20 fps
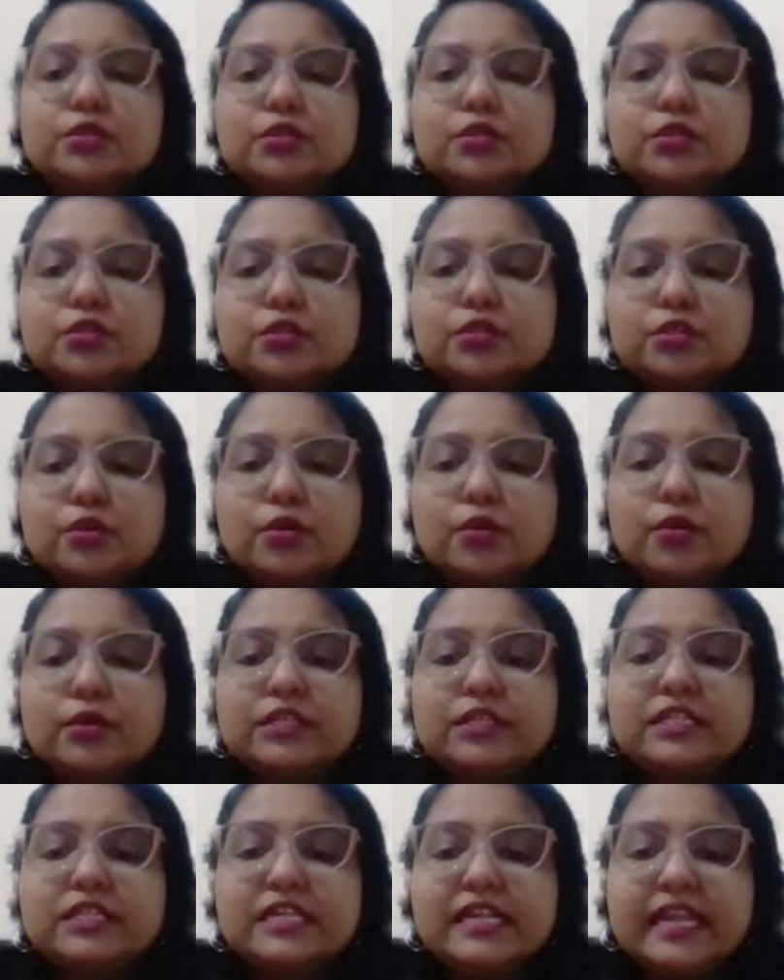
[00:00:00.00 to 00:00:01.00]

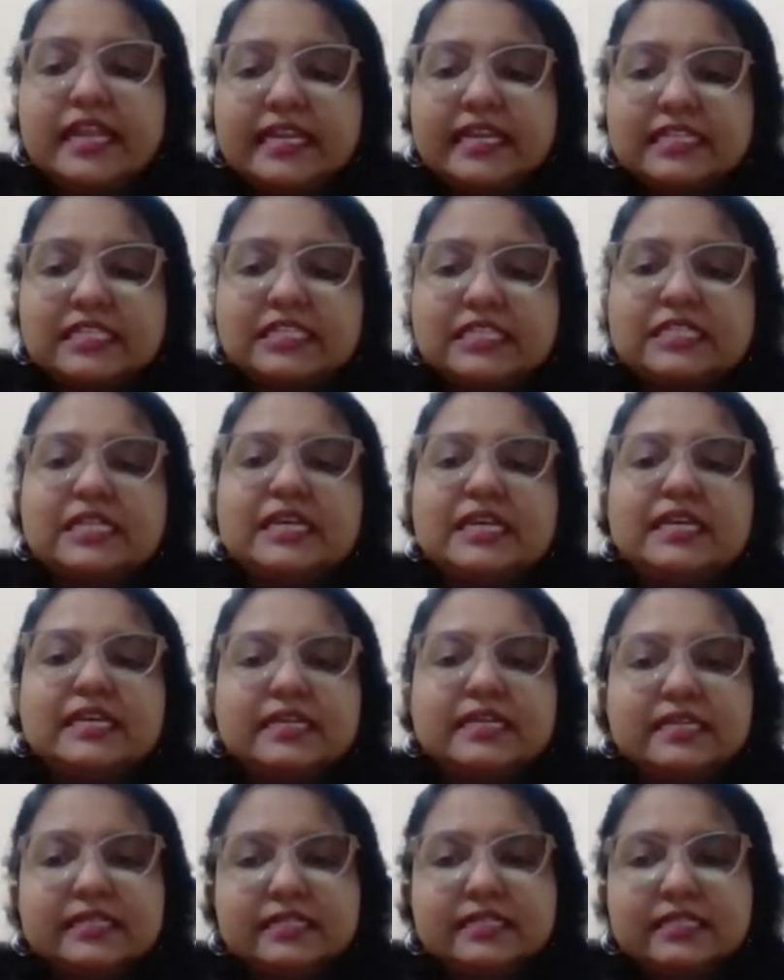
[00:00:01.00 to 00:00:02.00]
So the next thing
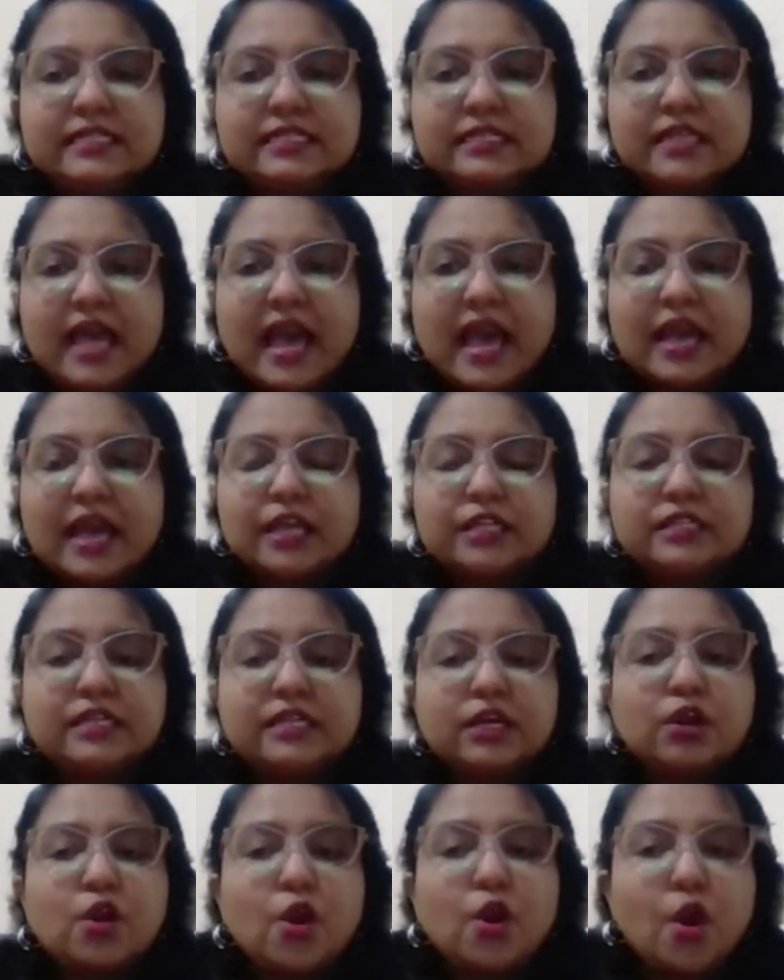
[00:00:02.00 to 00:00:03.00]
is
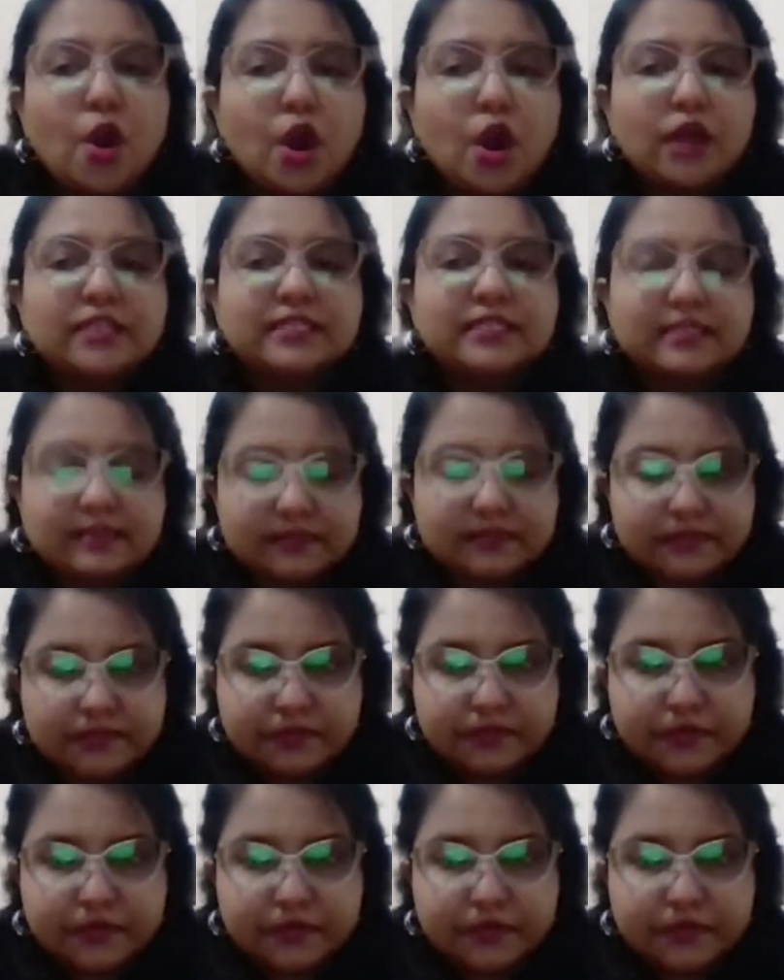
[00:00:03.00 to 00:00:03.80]
the cause.